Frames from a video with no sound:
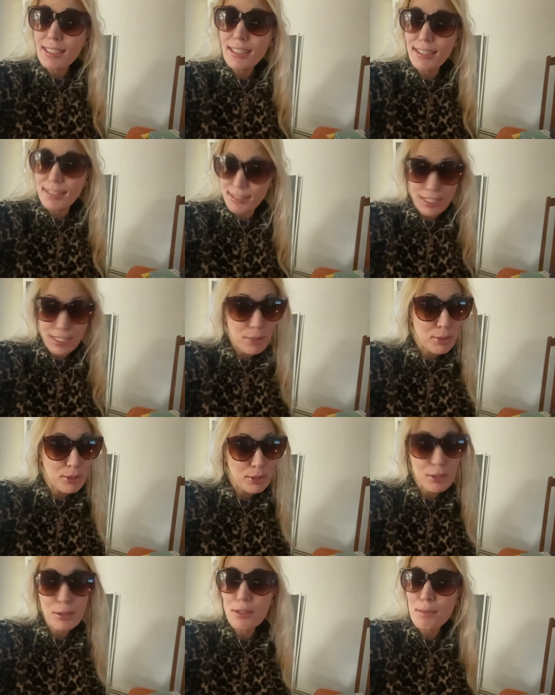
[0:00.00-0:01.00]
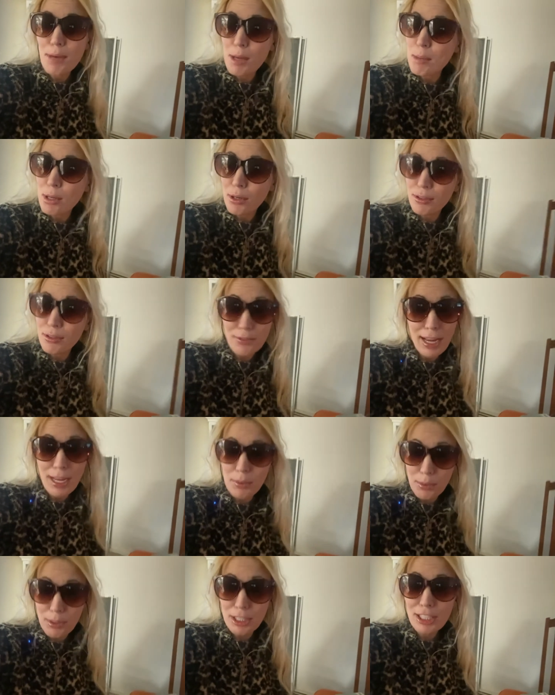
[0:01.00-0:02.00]
And I will use my
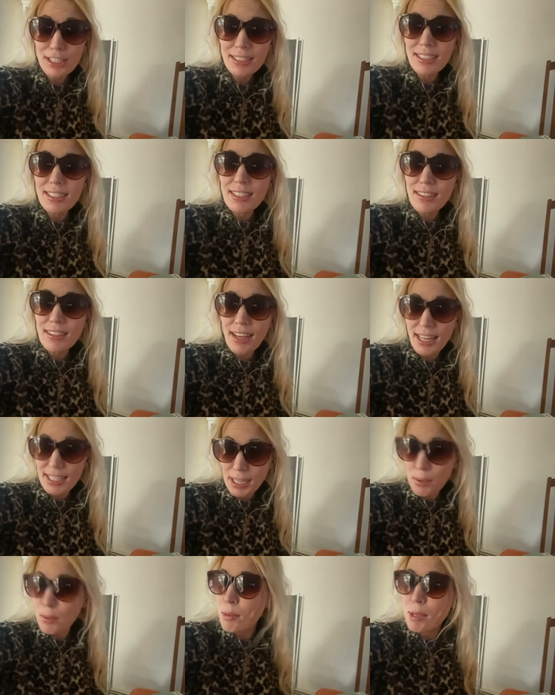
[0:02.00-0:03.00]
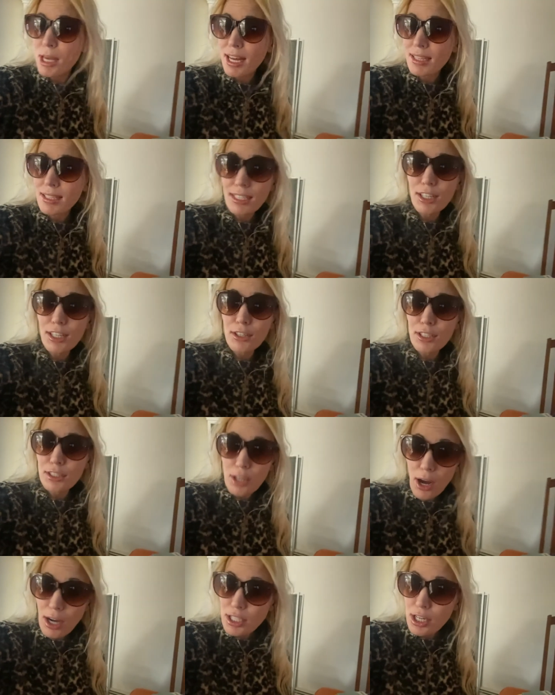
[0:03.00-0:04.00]
purified water and I will be on later to
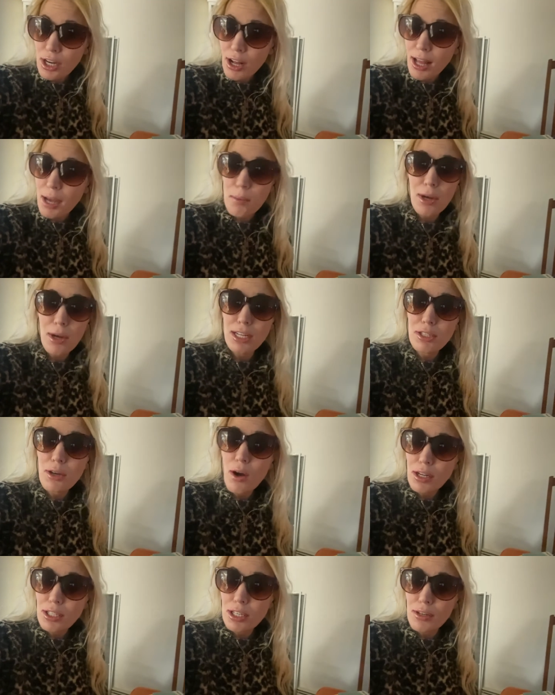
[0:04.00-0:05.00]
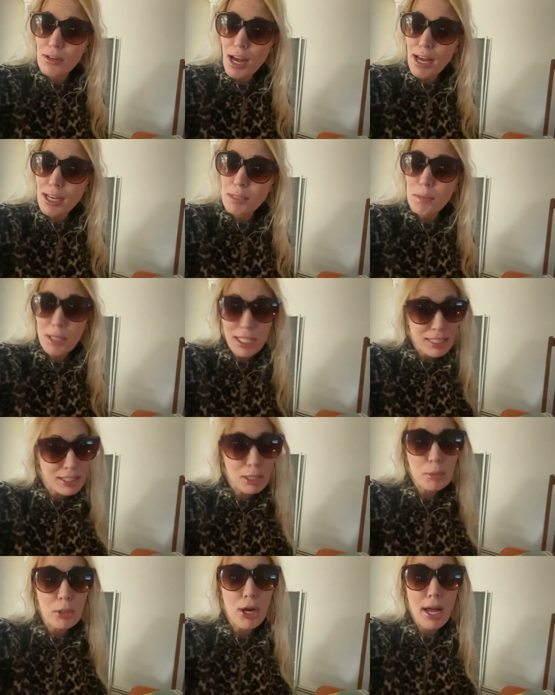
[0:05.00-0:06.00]
talk to y'all. I want to talk to you guys. Please
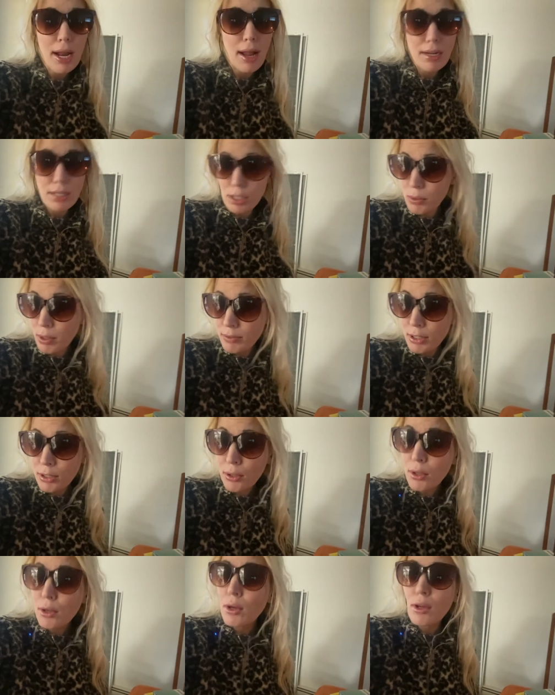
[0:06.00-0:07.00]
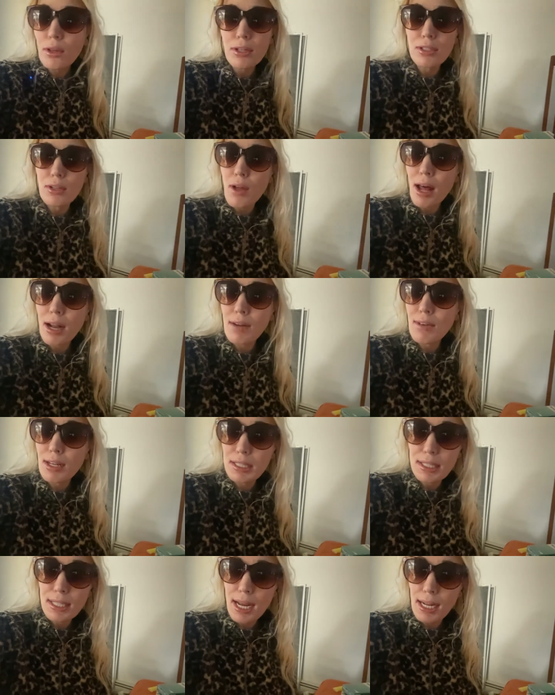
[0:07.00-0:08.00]
keep your head on a swivel. There's a lot of
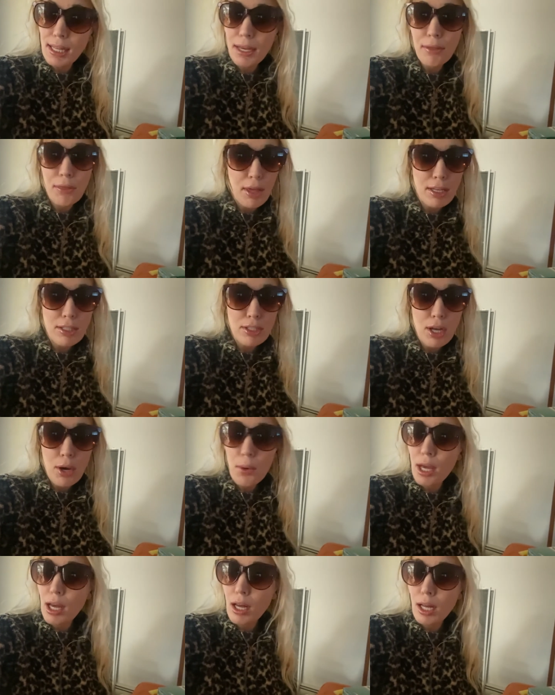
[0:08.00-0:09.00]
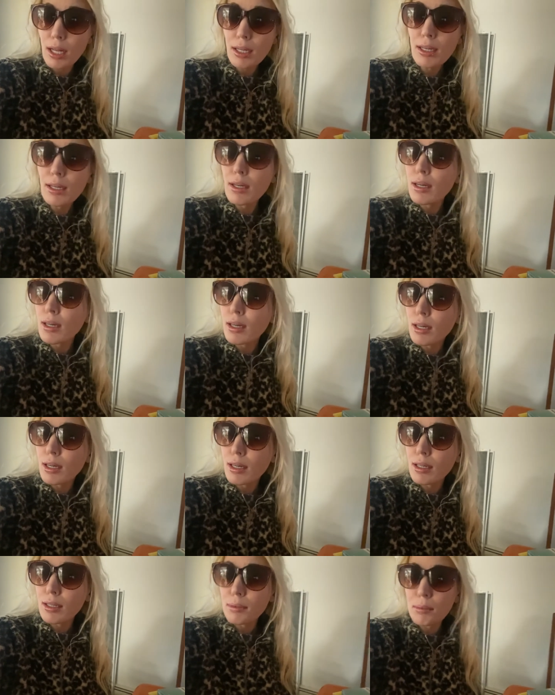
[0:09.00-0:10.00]
unsettling things going on
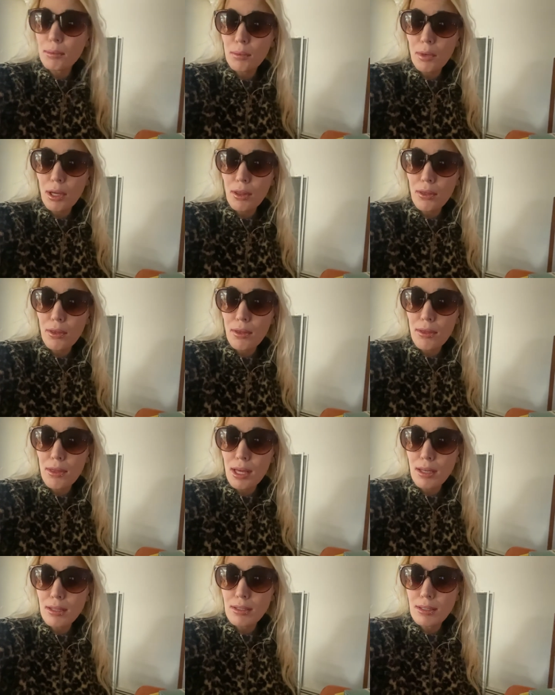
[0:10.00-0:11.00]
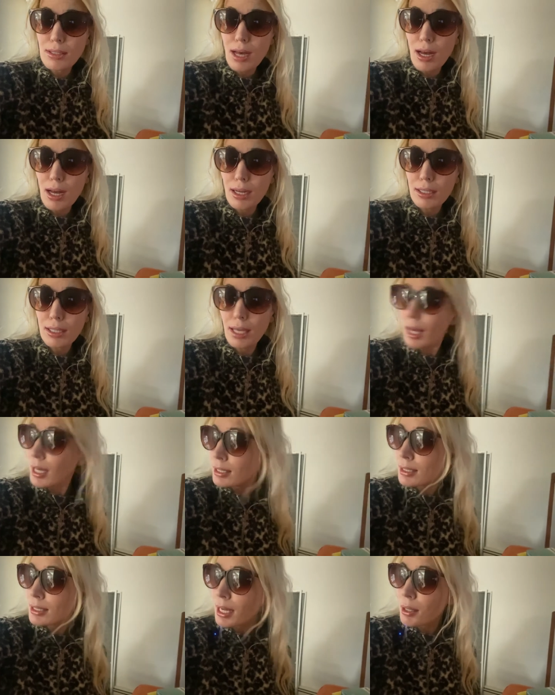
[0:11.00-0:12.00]
um, with this uh, case
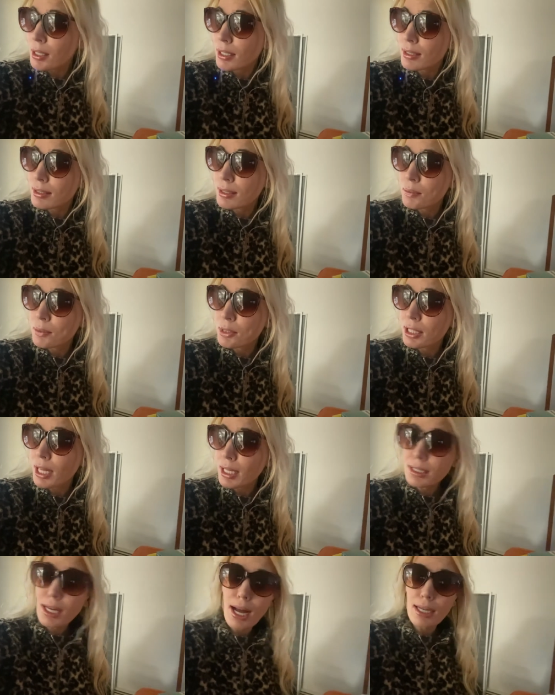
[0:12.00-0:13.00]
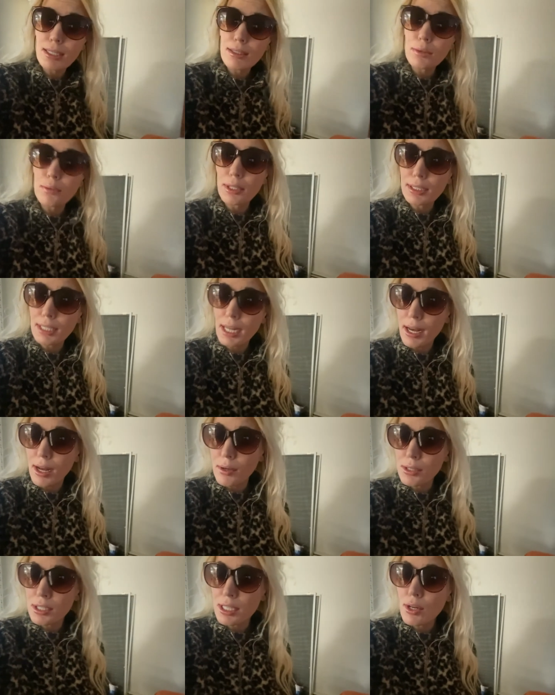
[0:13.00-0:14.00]
case that with that Kyle Rittenhouse.